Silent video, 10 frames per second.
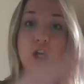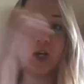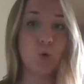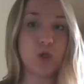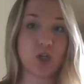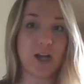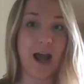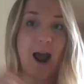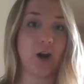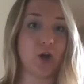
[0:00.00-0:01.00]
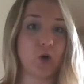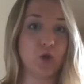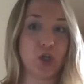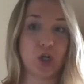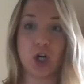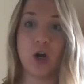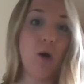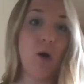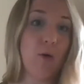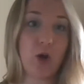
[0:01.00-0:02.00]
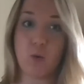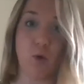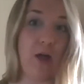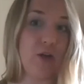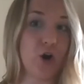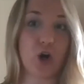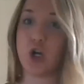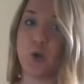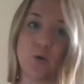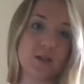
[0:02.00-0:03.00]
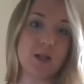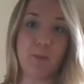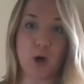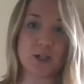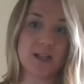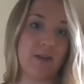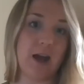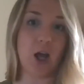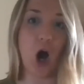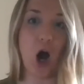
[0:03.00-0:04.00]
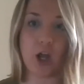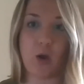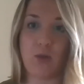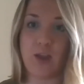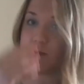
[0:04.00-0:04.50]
who's your dad? Who's your brother? Who's the person that got you this